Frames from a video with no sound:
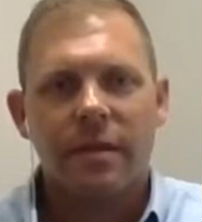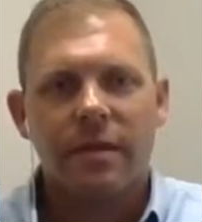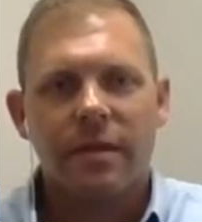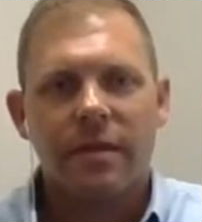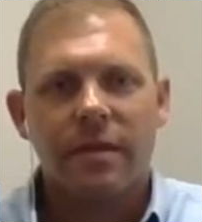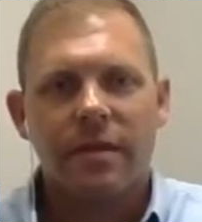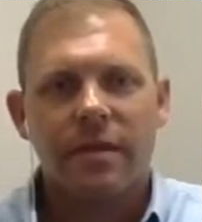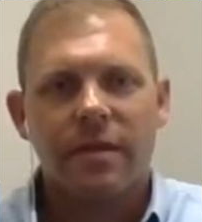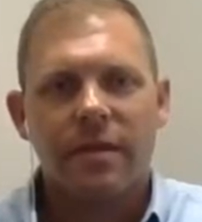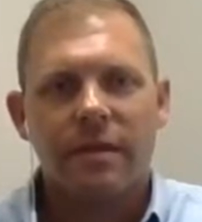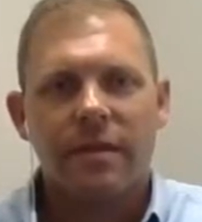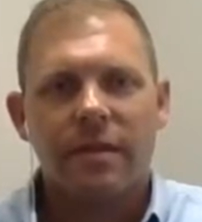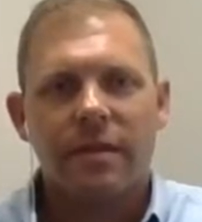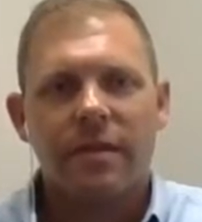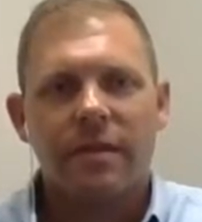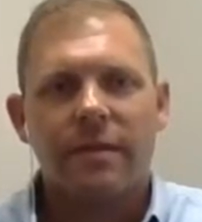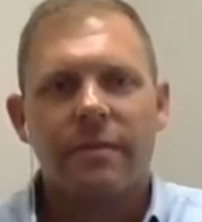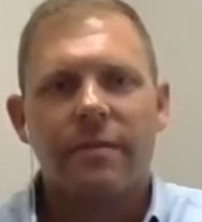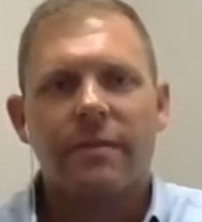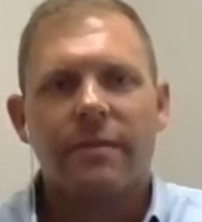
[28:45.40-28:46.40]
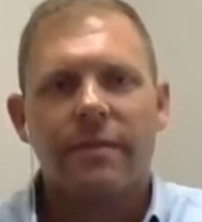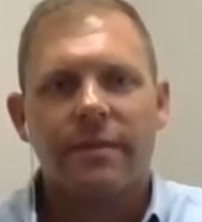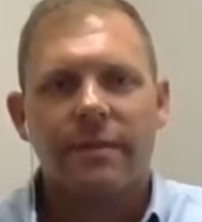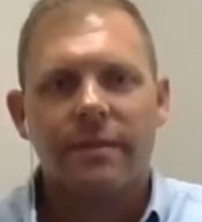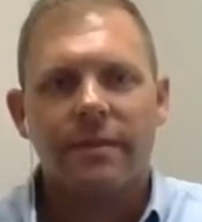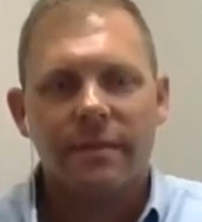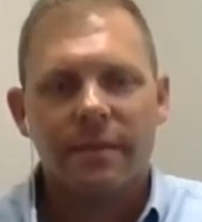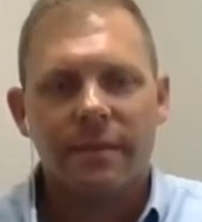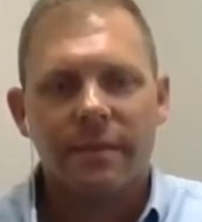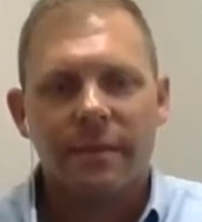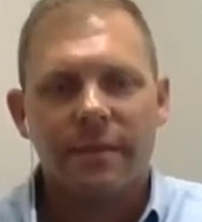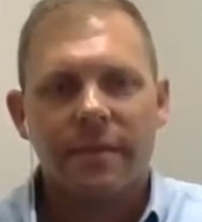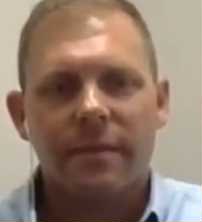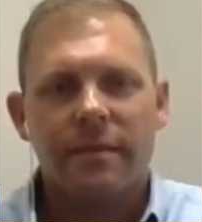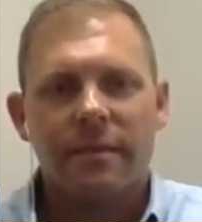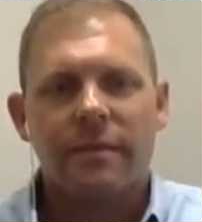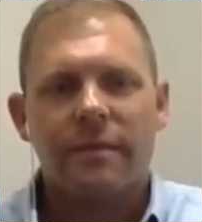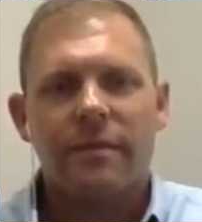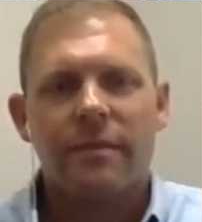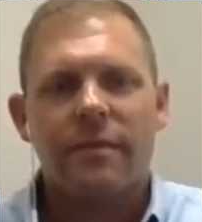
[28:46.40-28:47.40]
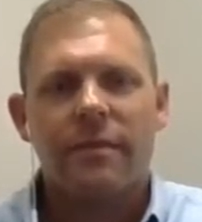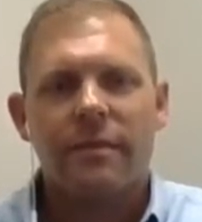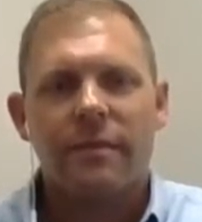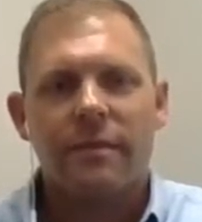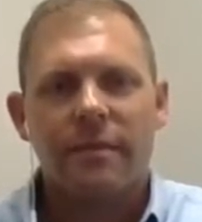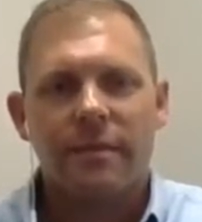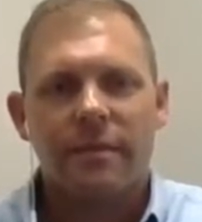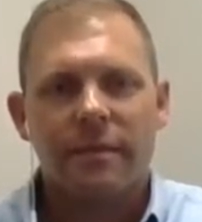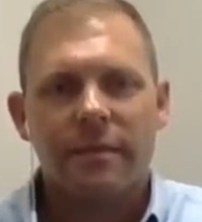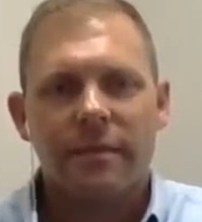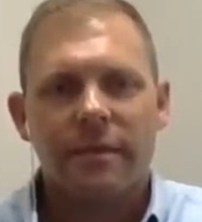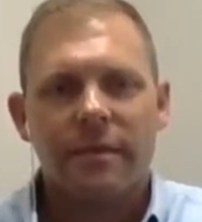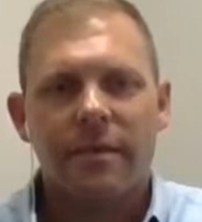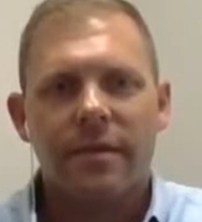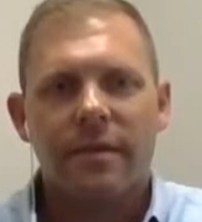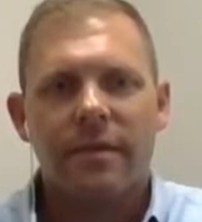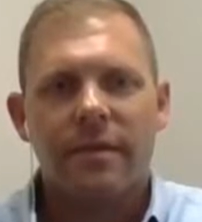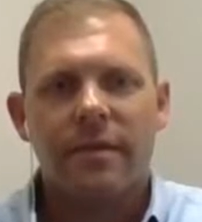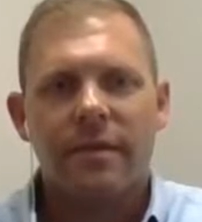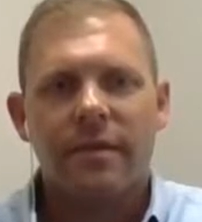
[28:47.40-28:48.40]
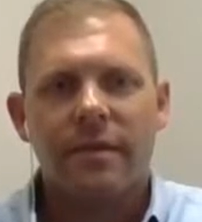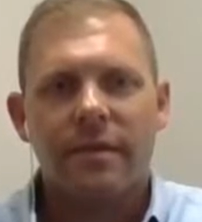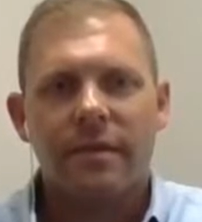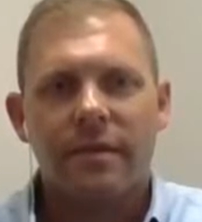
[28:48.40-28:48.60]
The person shown says nothing.